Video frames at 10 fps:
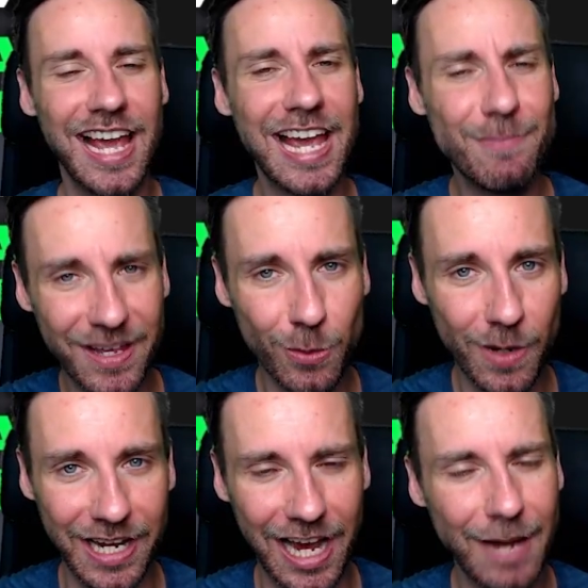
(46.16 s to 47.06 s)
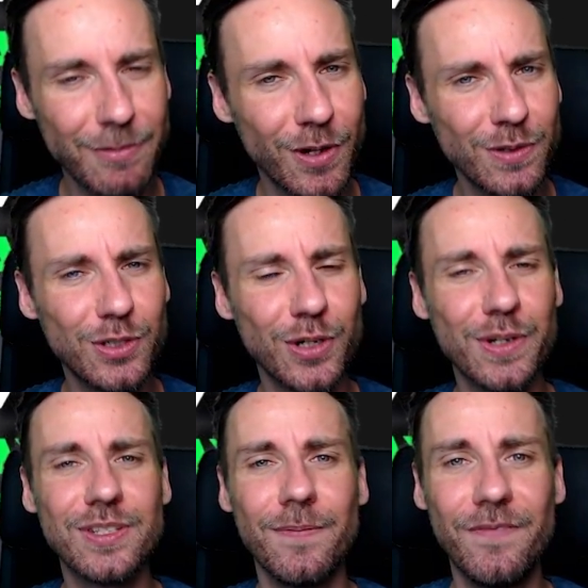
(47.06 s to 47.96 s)
And by the way, I'm going to show you
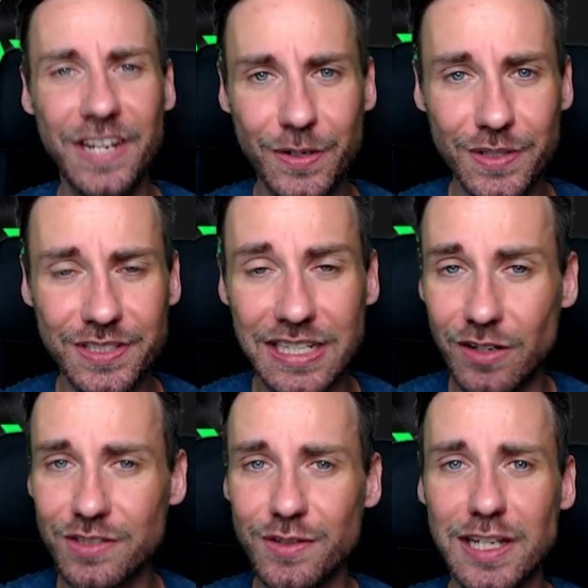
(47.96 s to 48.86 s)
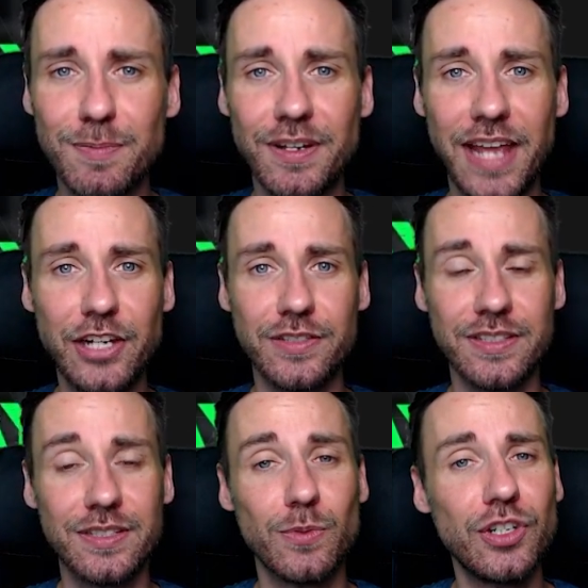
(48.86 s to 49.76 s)
some videos and also
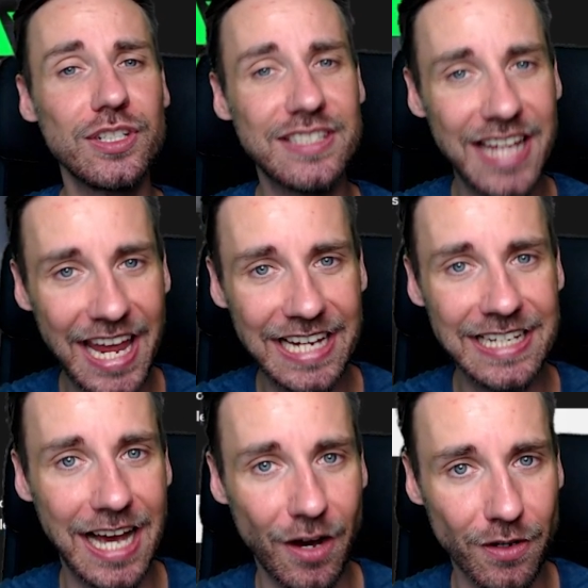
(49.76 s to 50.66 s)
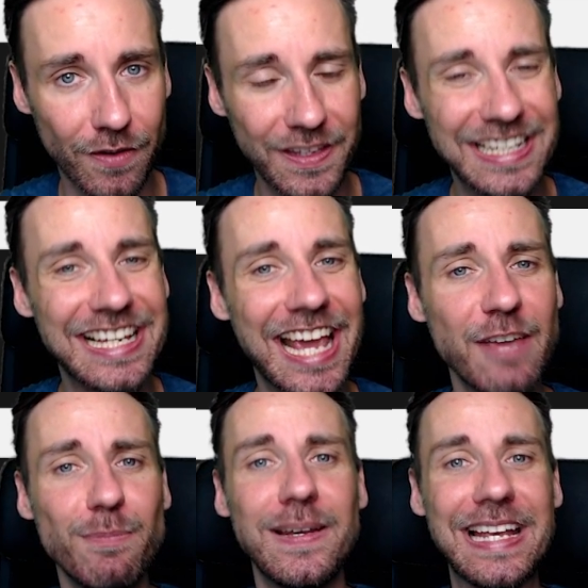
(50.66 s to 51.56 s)
explanations which is taken out of the
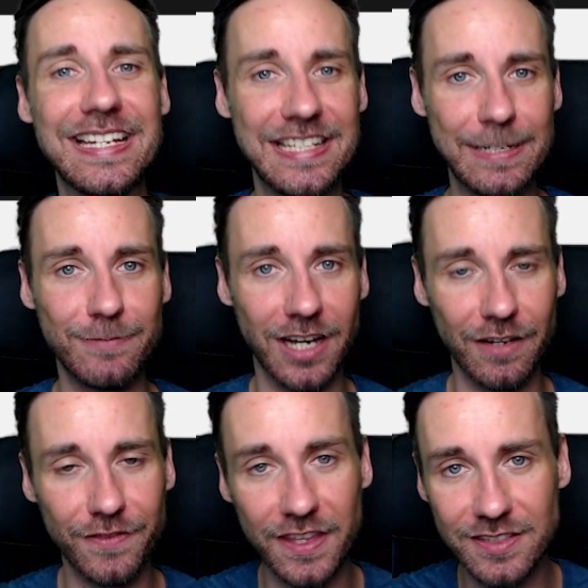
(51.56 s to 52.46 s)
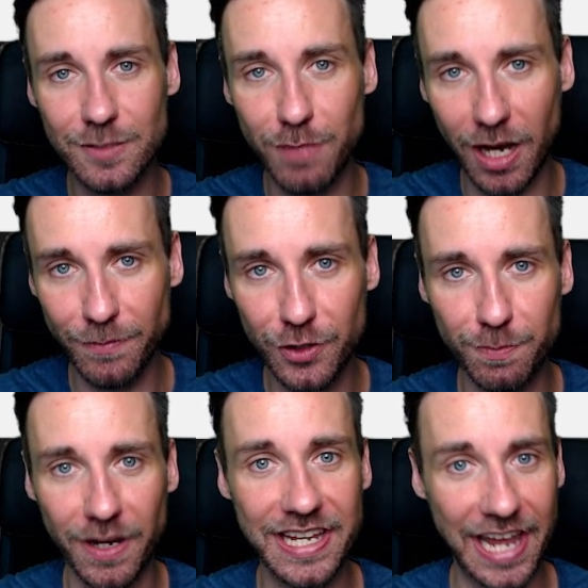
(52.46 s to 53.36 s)
gameplay deep dive. This is published
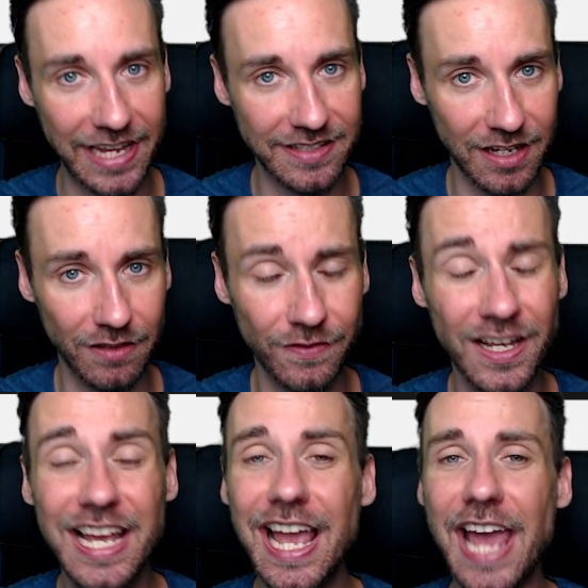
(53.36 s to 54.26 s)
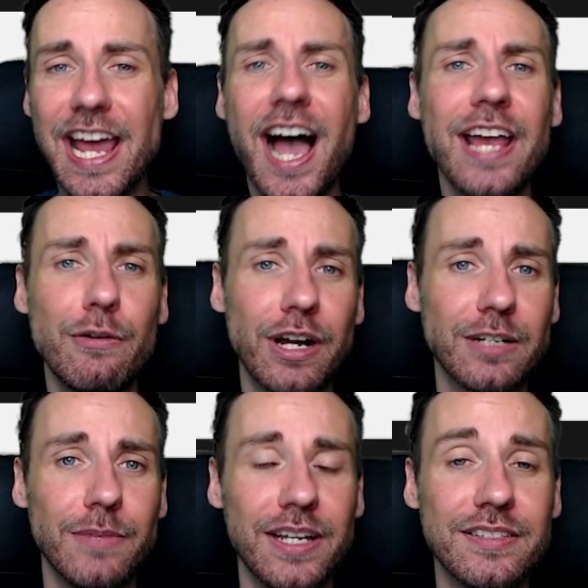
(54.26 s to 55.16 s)
by EA itself and I highly
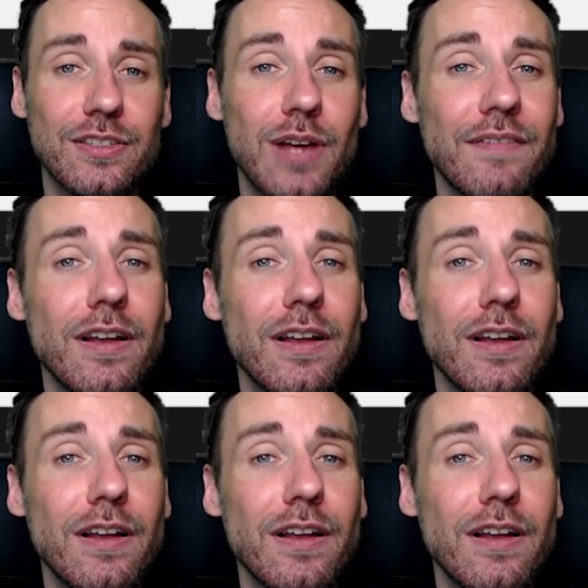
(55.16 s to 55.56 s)
recommend to have a